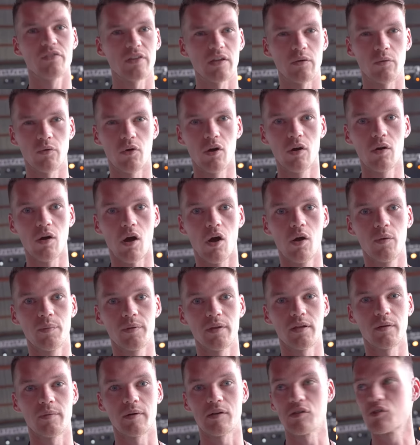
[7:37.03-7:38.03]
I think we're
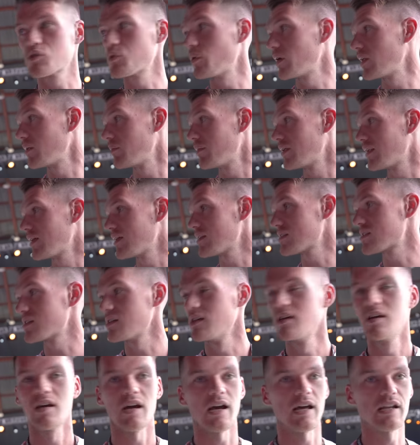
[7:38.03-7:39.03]
open in about 20 minutes
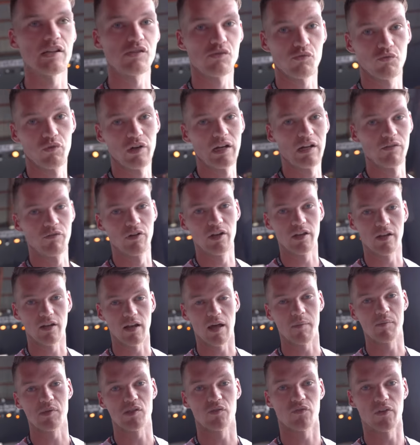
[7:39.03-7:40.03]
and it's a really, really good
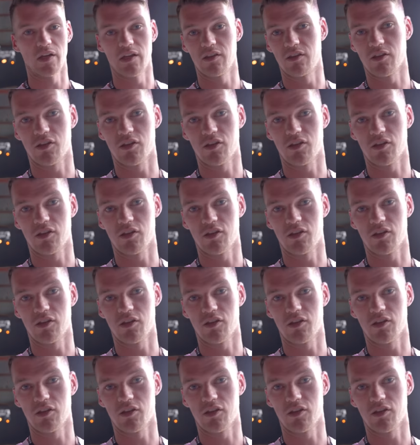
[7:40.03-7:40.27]
atmosphere.